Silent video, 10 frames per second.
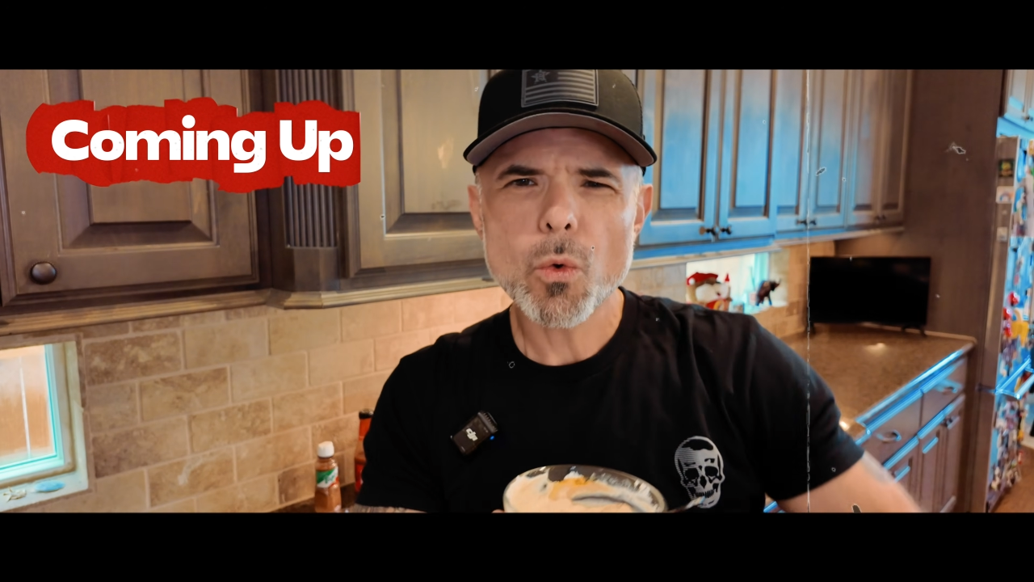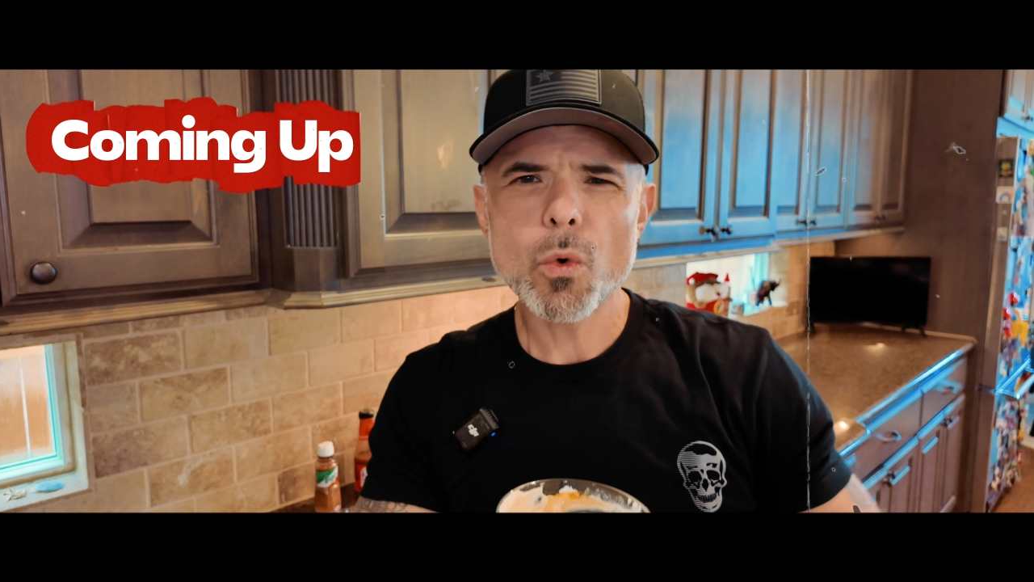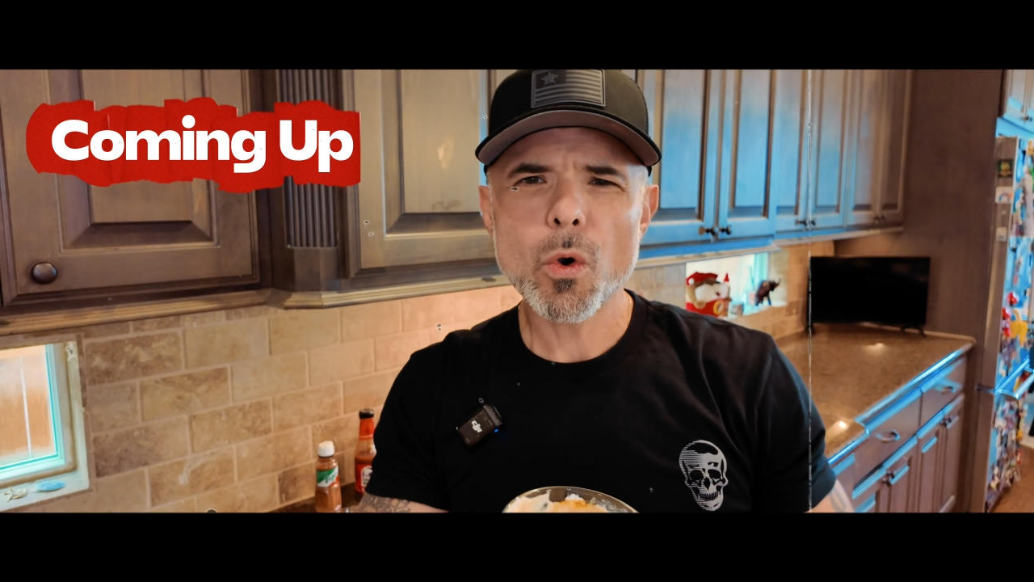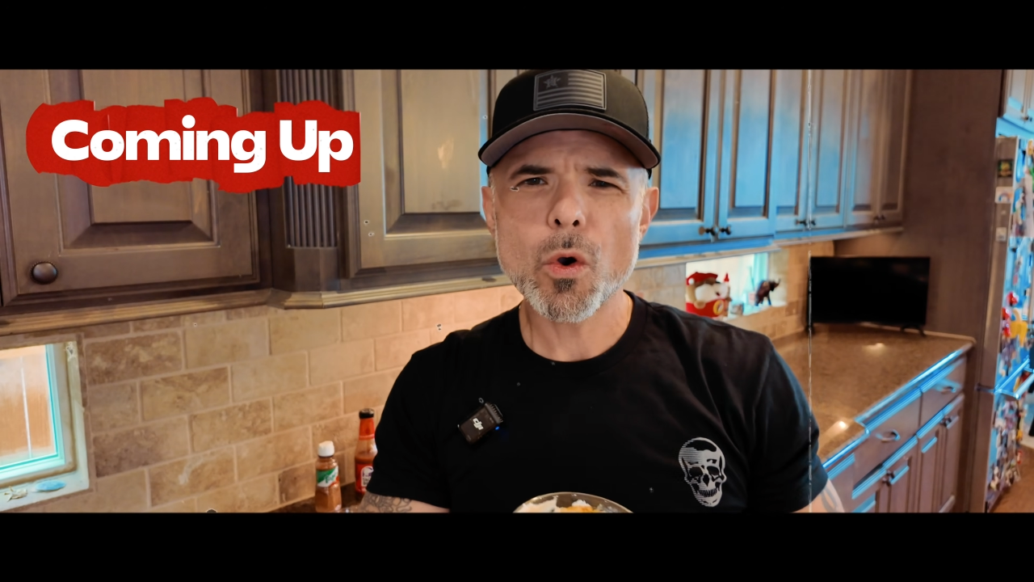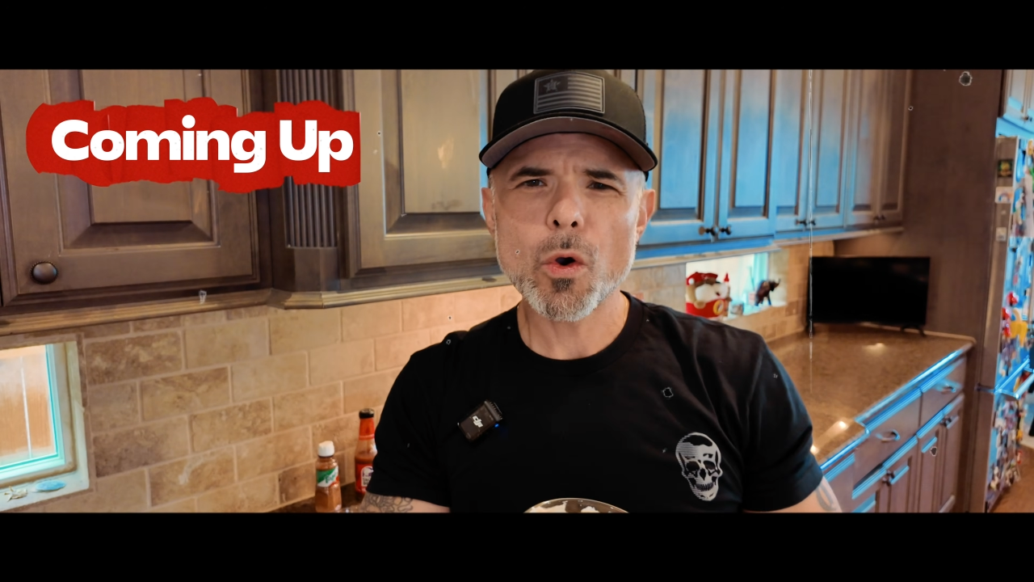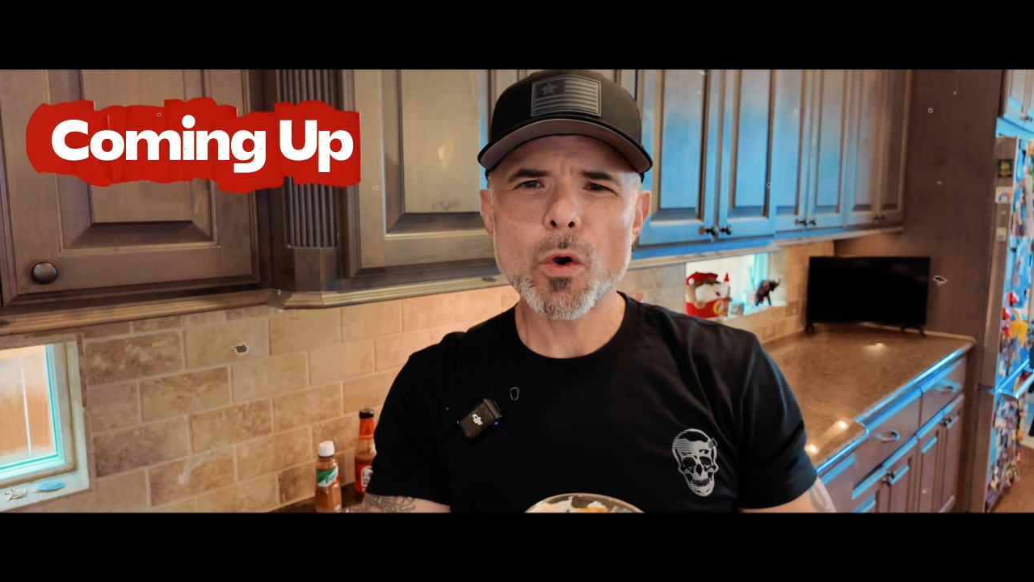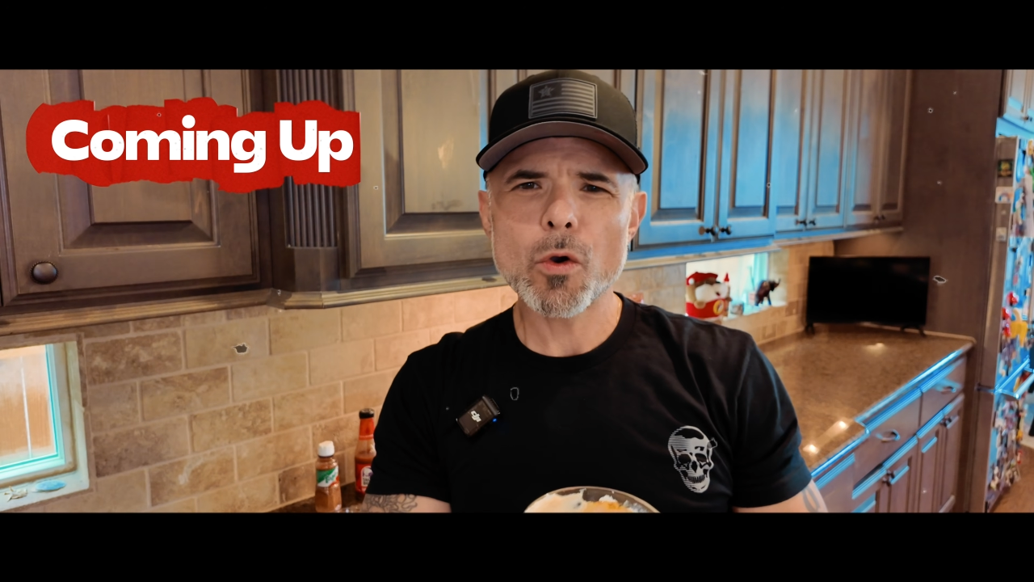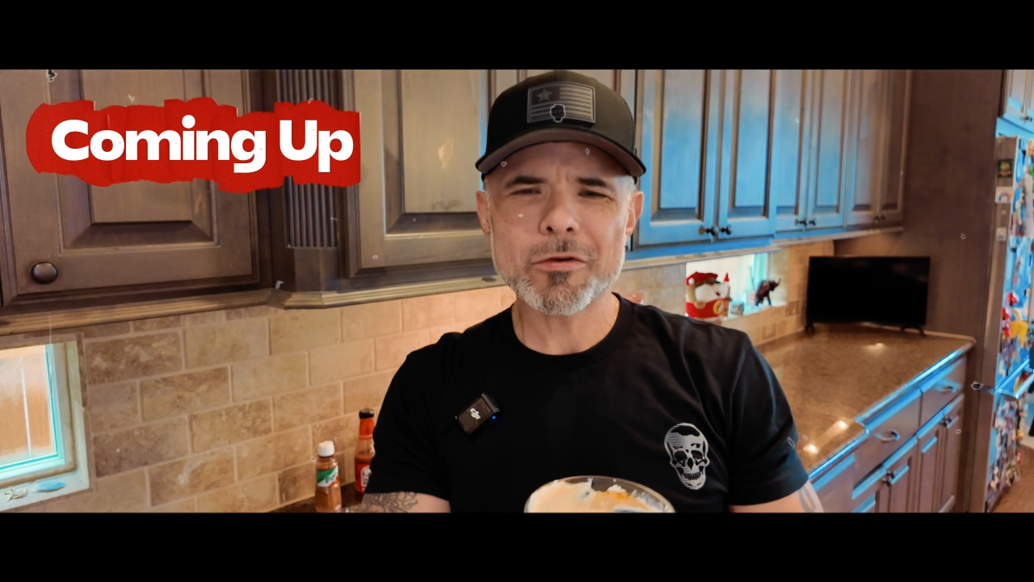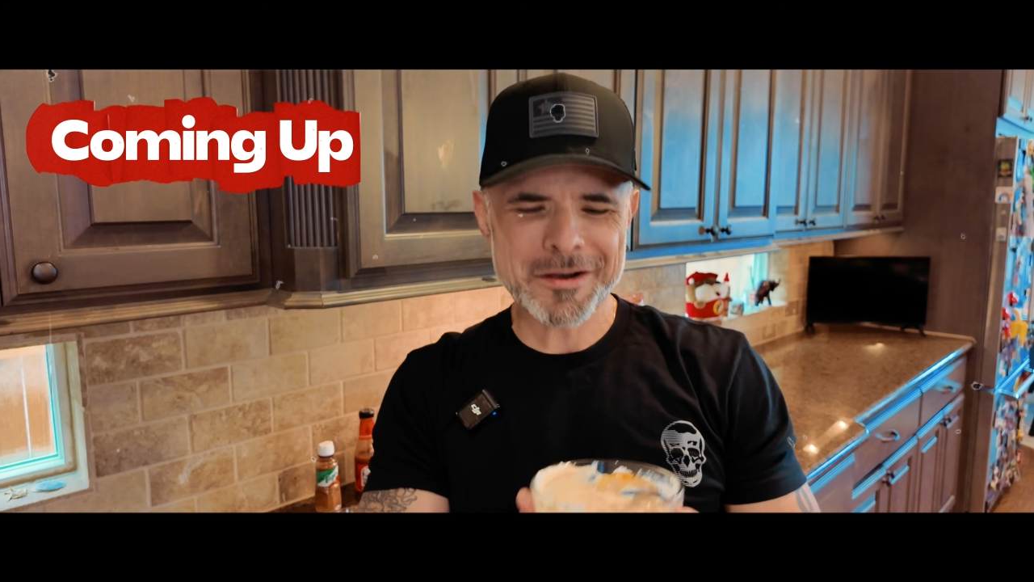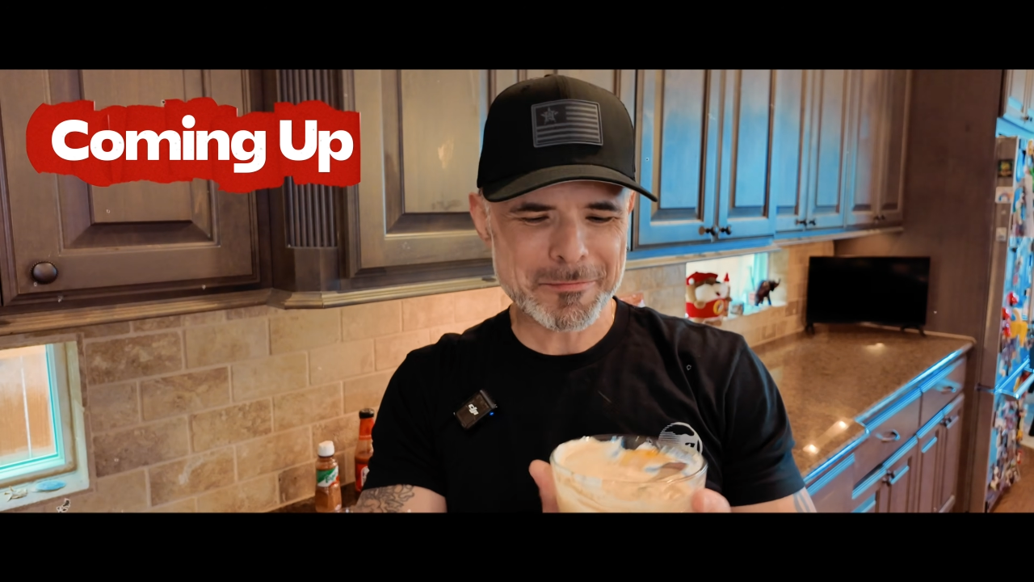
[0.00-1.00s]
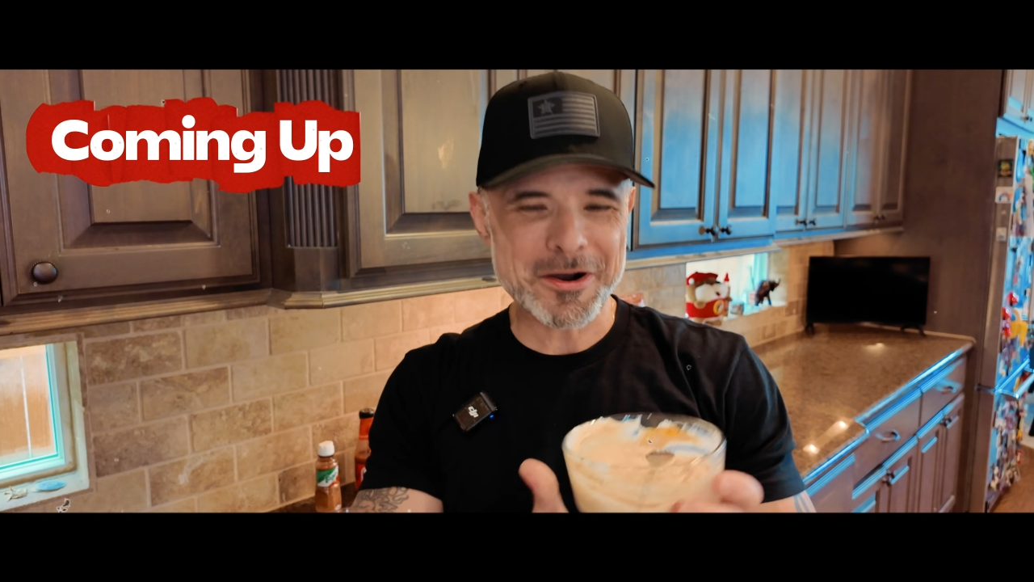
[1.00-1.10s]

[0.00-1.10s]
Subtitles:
Ooh, come